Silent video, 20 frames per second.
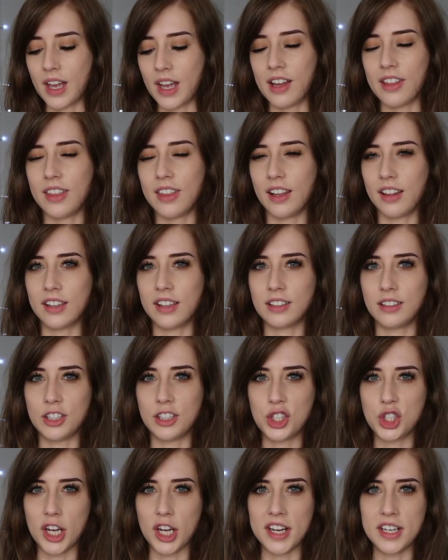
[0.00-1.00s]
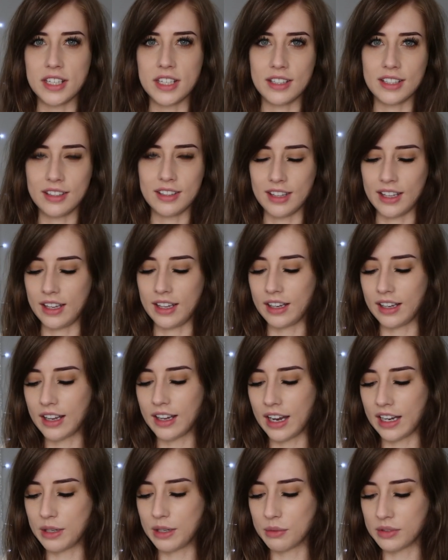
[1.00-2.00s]
I think that's the shadiest thing
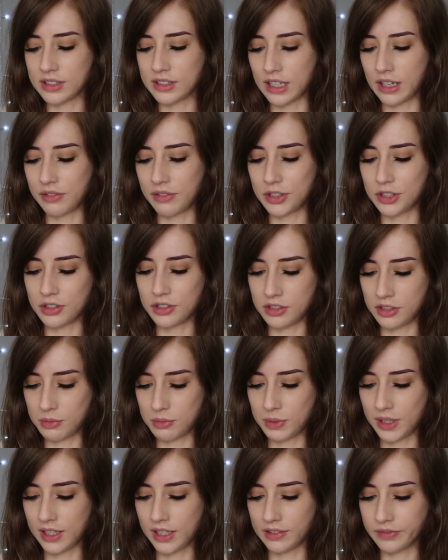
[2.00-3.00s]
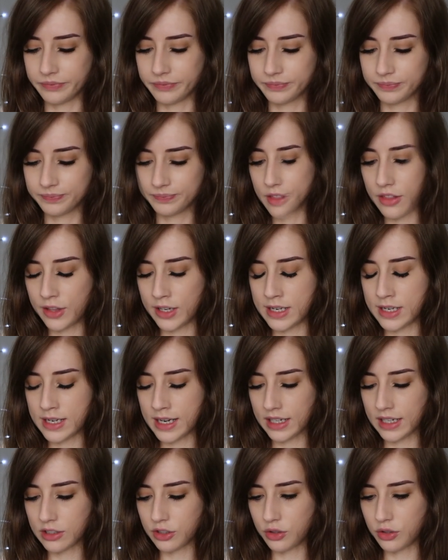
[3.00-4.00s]
anyone's ever done to me. The
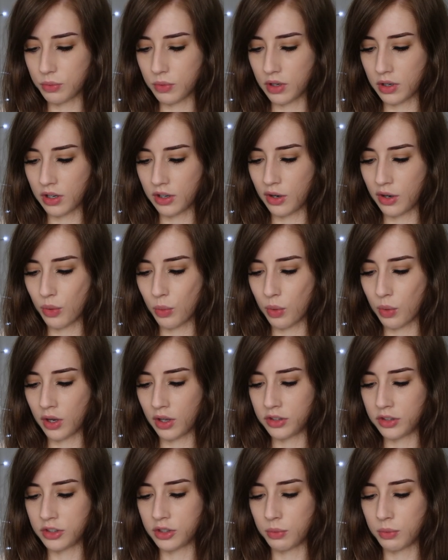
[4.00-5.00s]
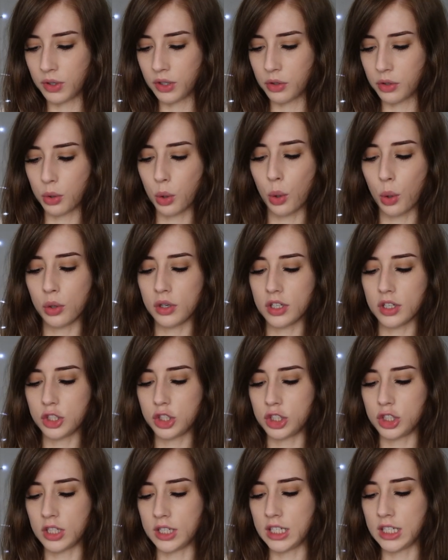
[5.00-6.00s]
next one was someone called
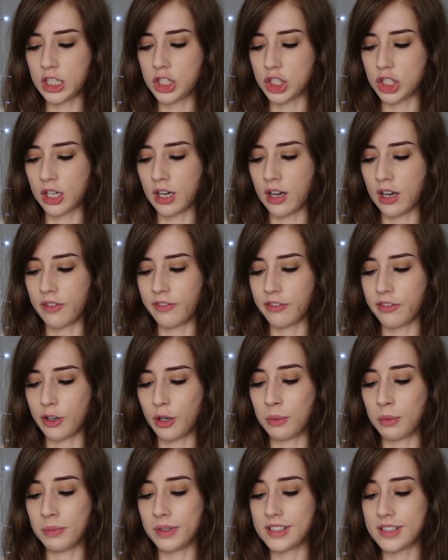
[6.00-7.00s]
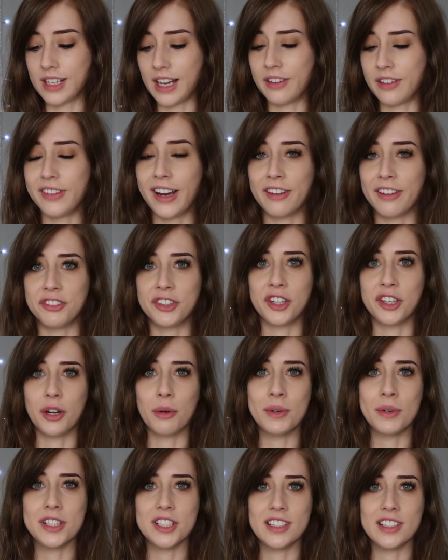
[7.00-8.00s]
Shanisha from South Africa,
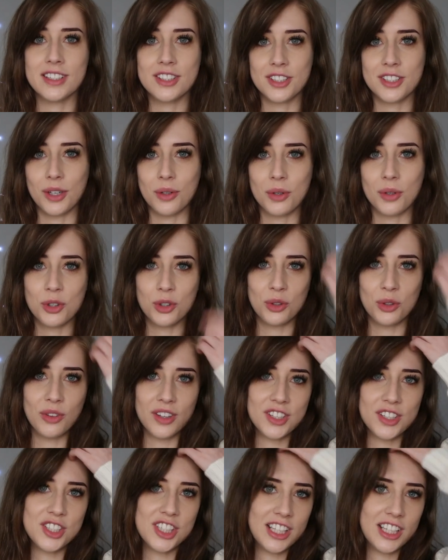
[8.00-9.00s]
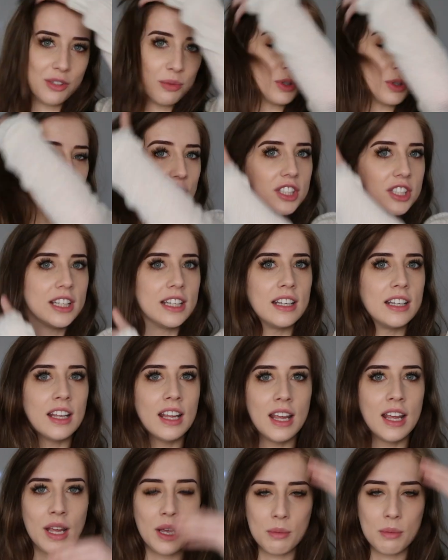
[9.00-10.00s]
which is so cool that she is watching
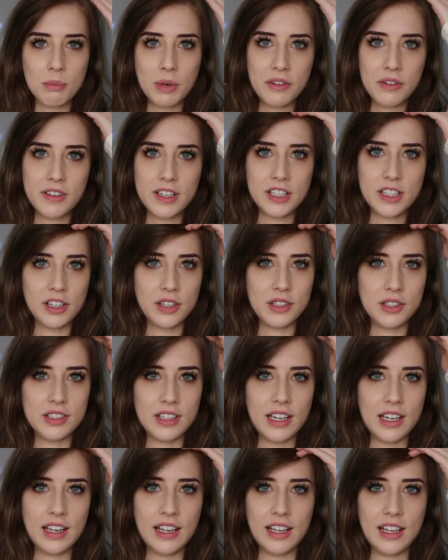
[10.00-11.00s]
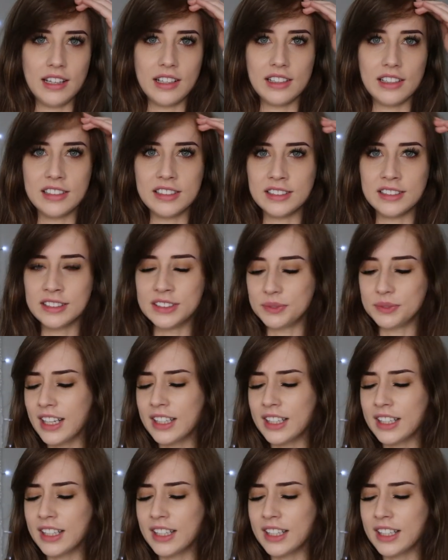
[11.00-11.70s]
my videos in England.